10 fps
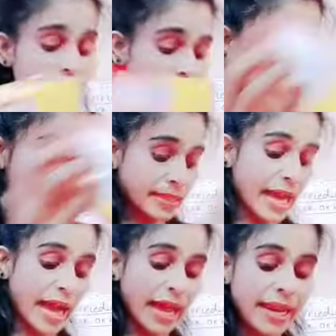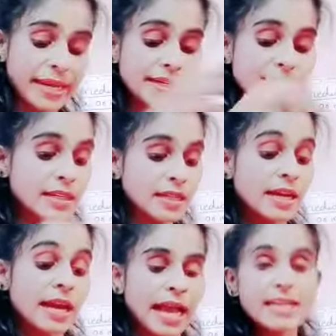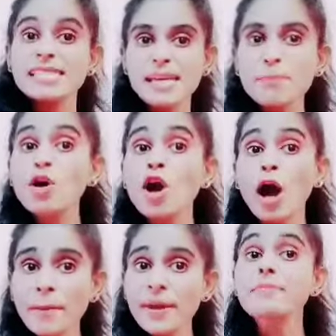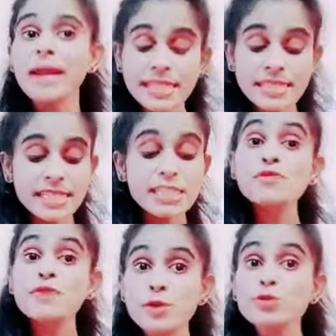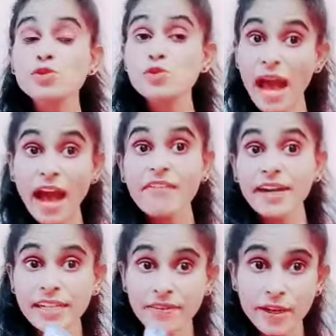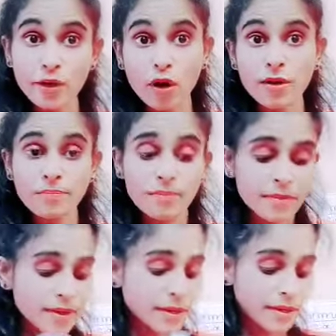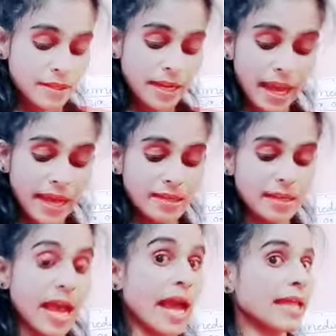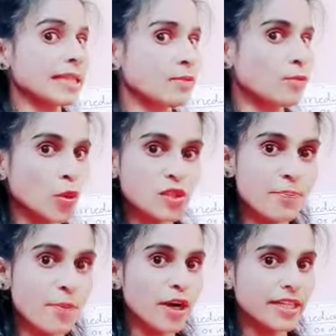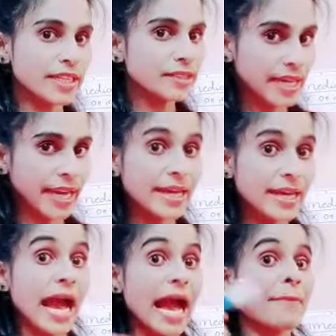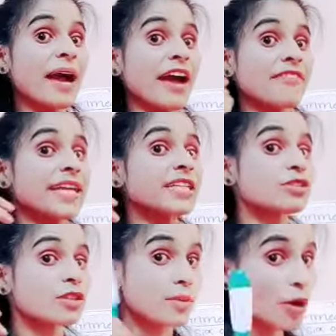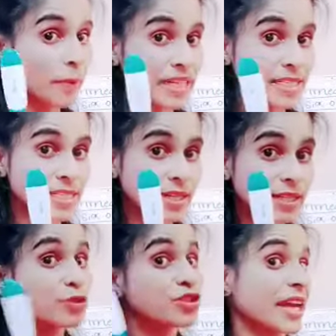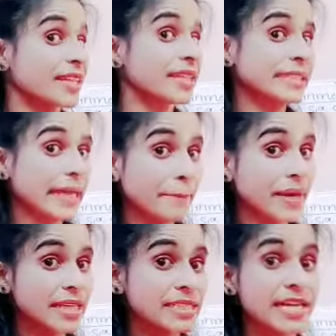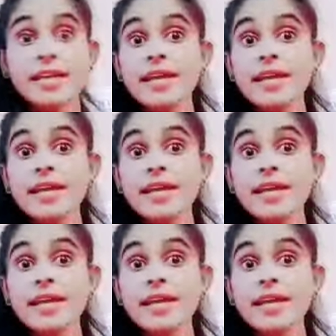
Then some common medicines we used to have at our home. And the most important thing, I am having a thermometer to check the temperature